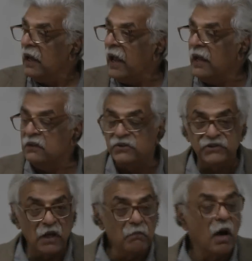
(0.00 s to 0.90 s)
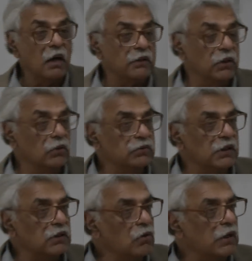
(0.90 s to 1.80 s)
And some argued
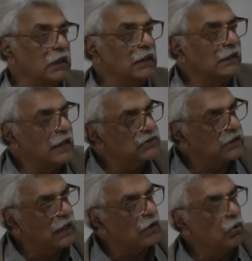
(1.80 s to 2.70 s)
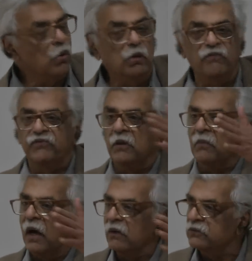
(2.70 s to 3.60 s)
that, okay, then let's kick all of
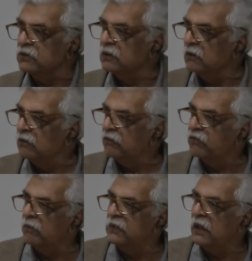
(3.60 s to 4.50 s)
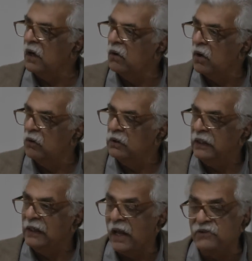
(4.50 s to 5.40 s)
them out from the
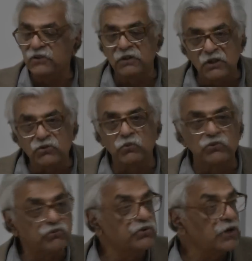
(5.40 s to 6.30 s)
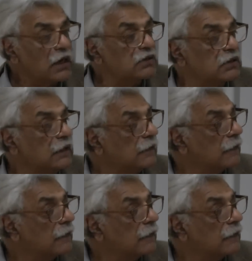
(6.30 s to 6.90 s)
Holy Lands, and this was rejected.